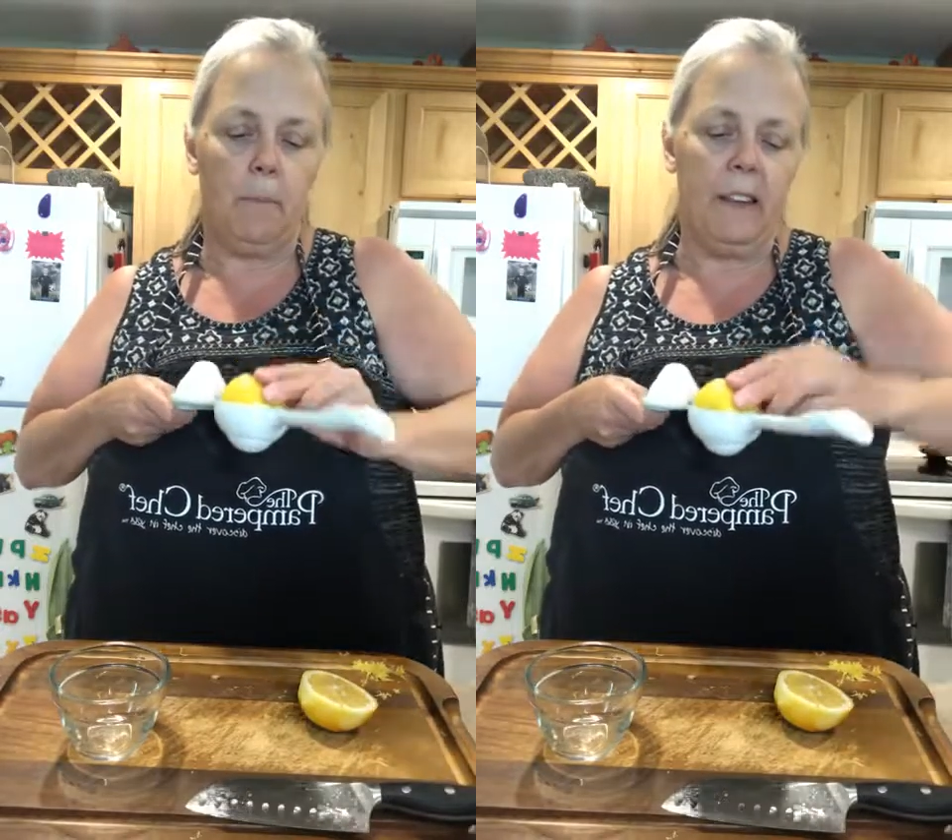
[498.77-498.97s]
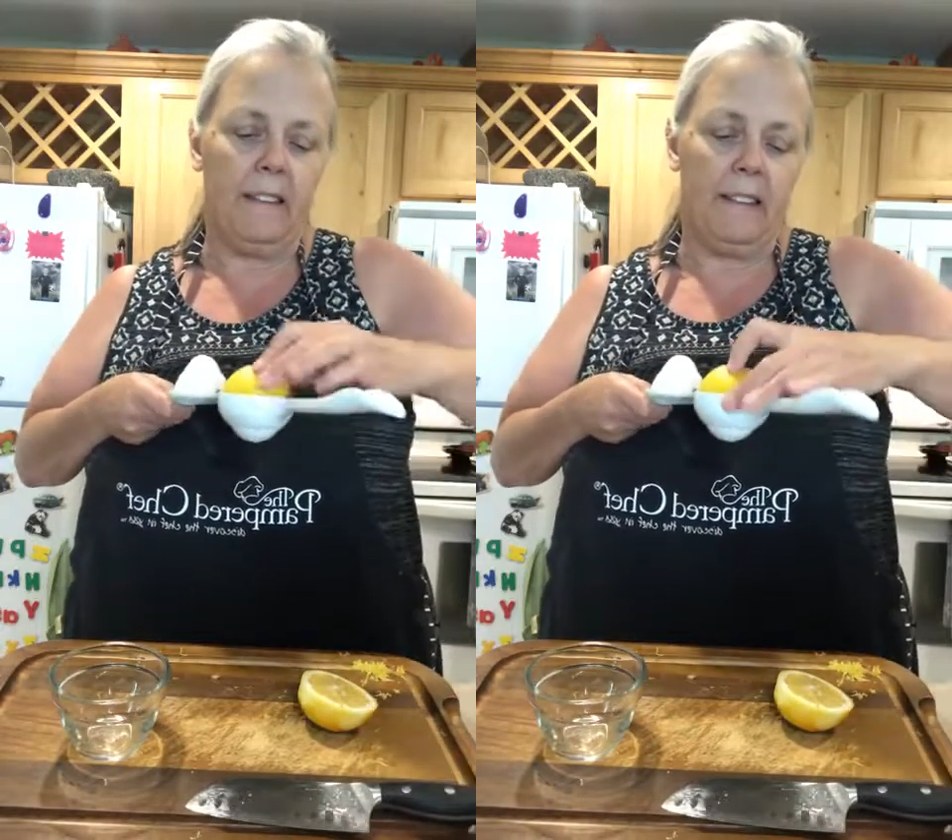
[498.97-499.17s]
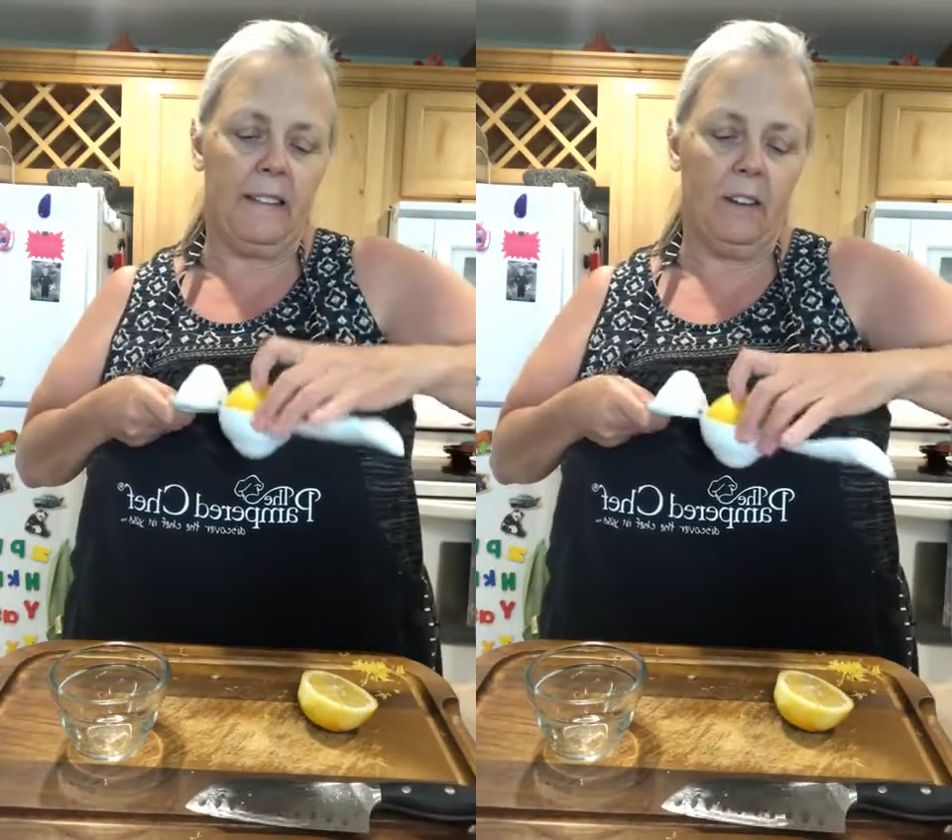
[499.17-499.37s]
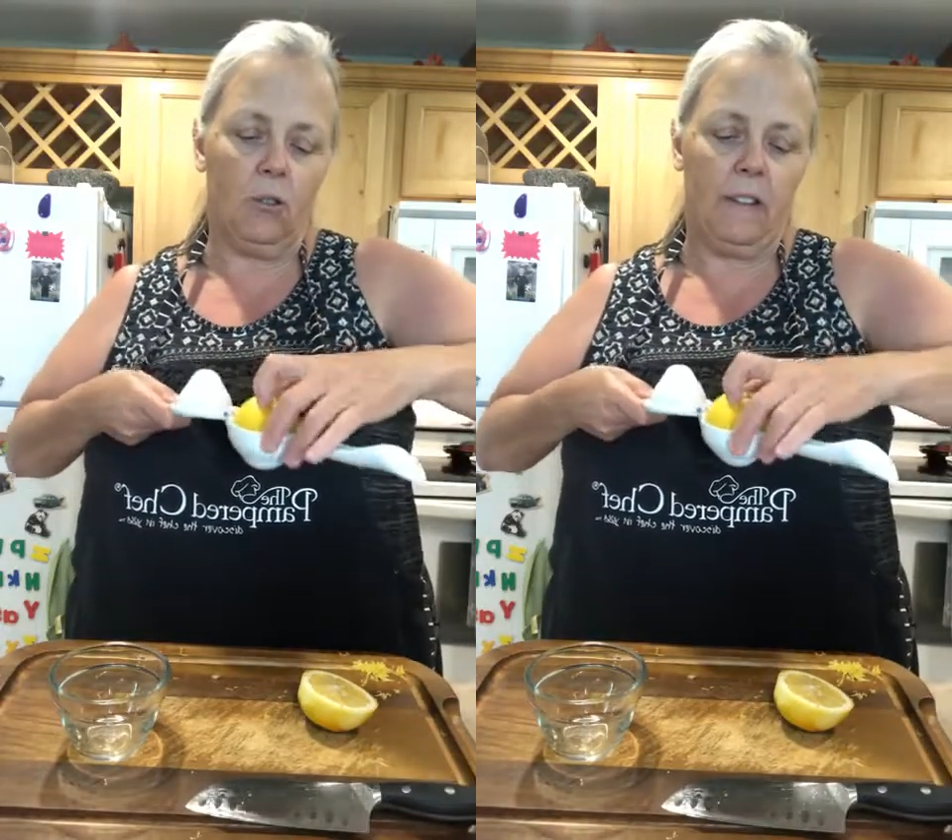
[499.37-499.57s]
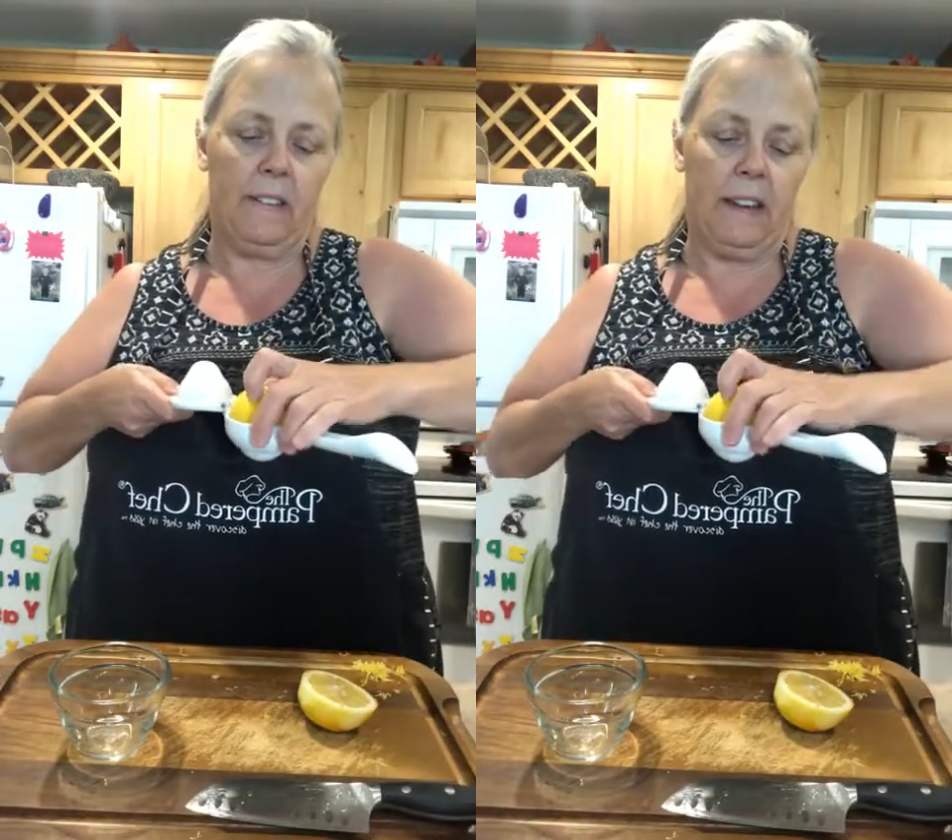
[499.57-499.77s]
piece of
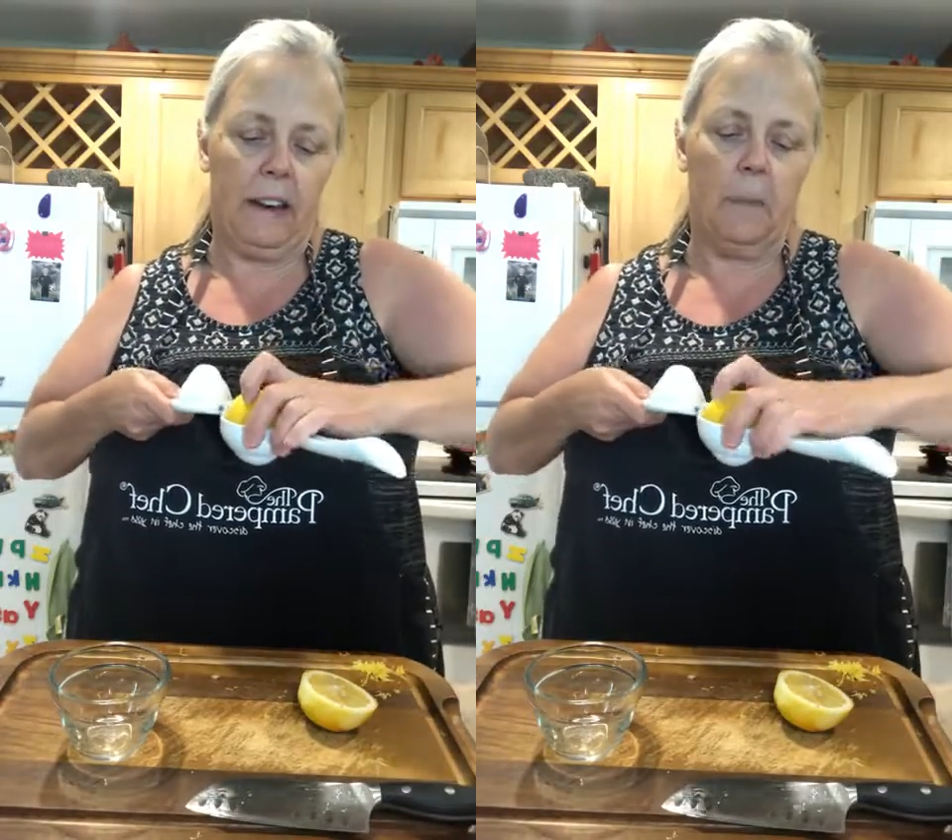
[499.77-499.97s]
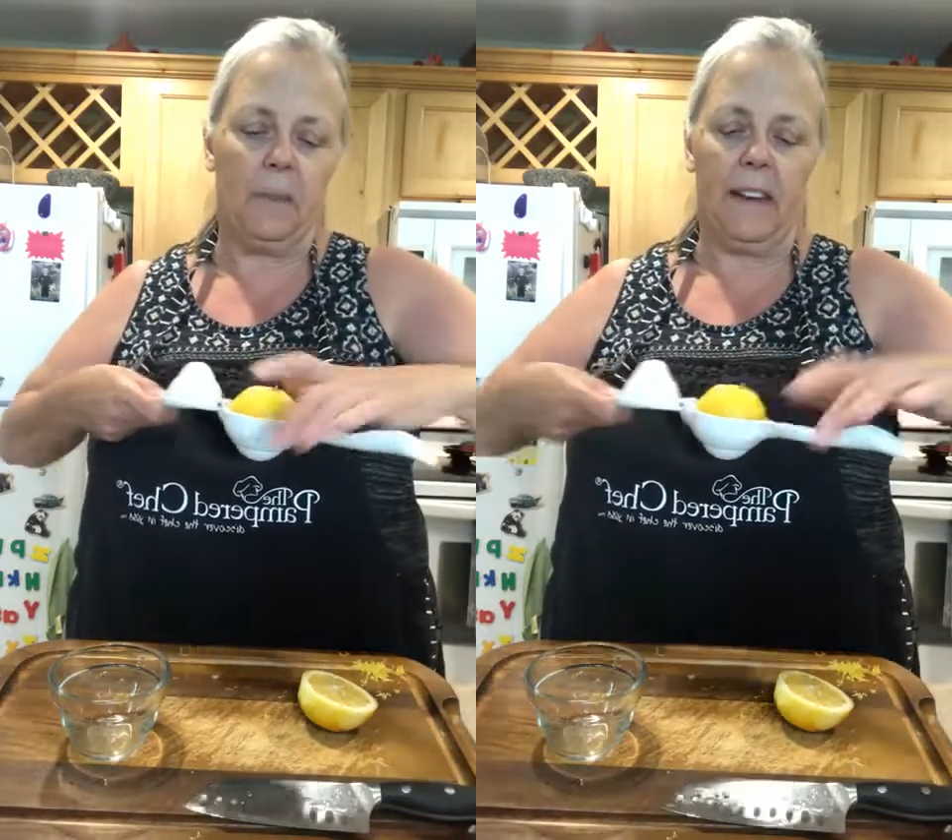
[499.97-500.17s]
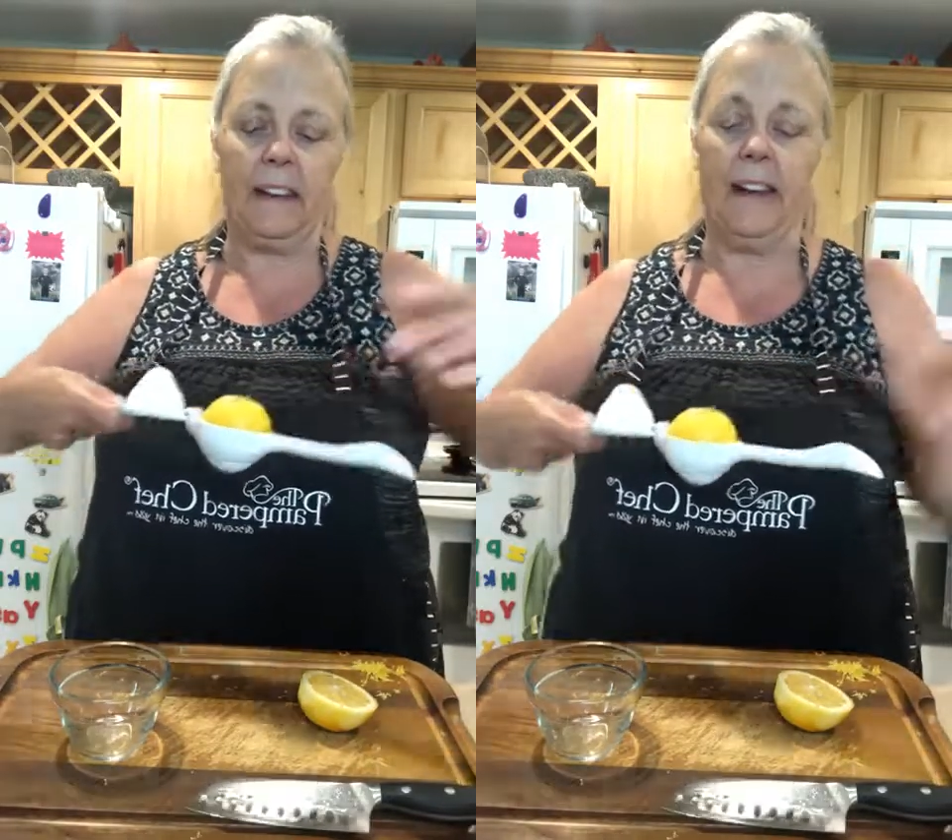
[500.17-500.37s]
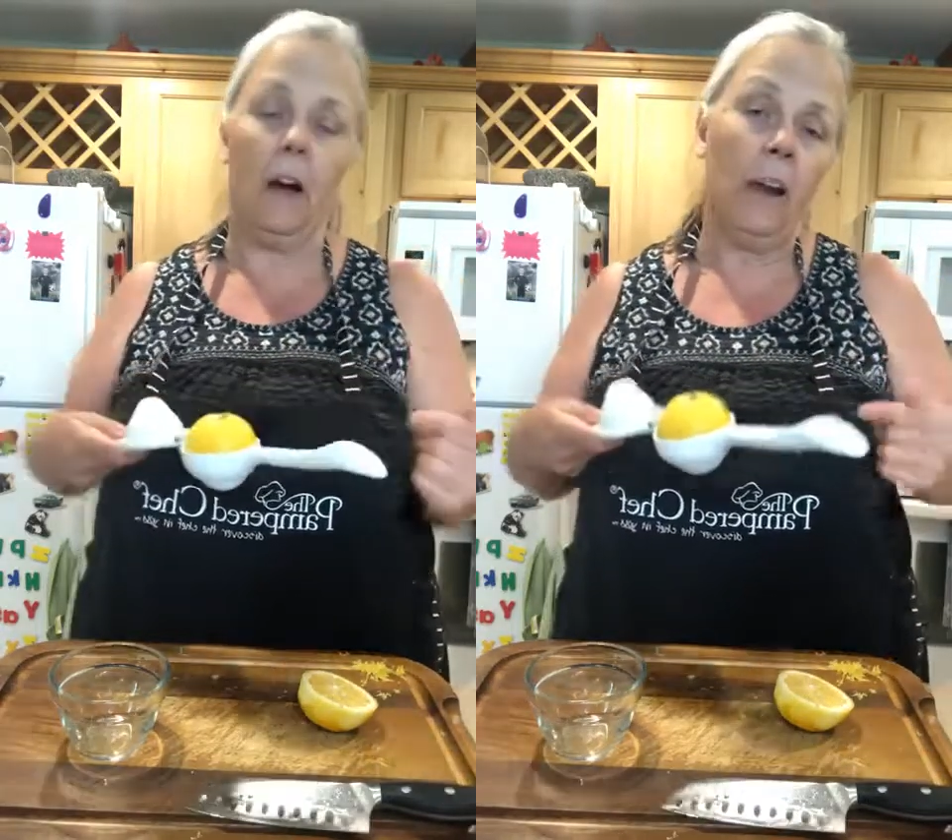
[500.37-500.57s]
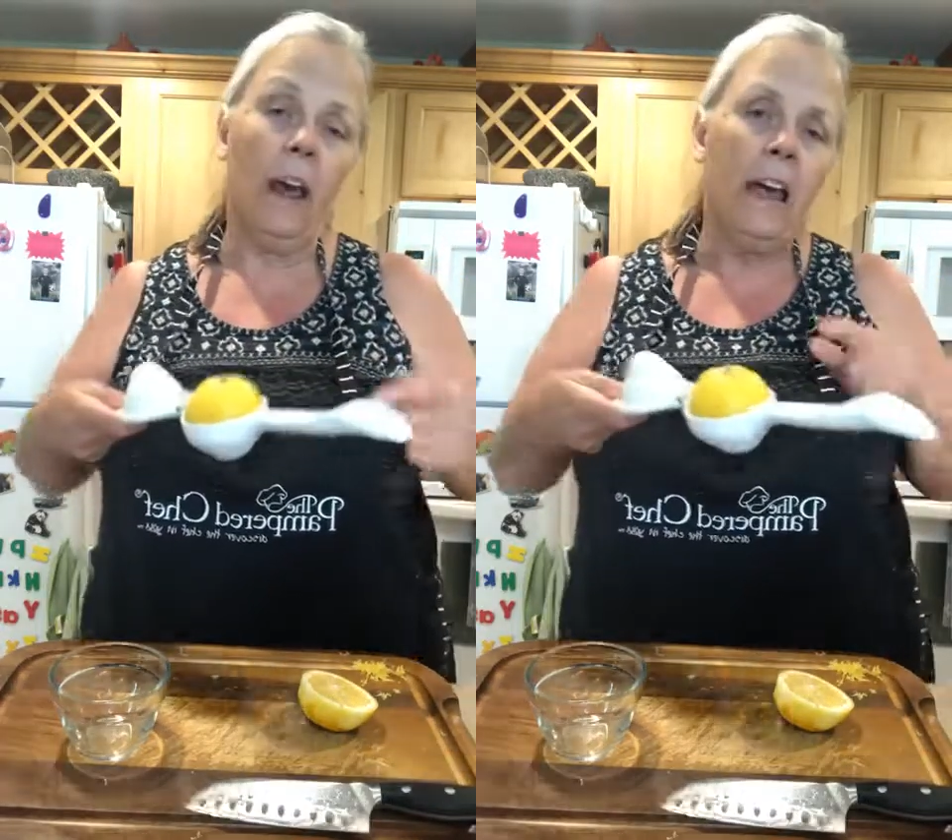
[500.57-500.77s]
citrus in upside
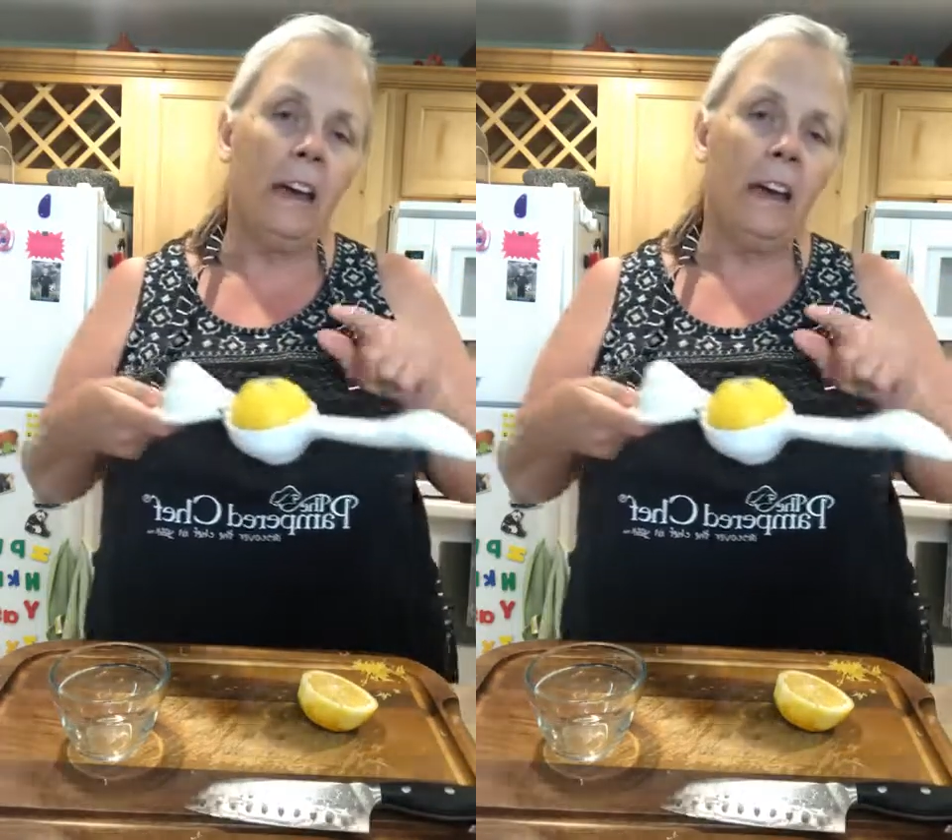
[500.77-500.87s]
down.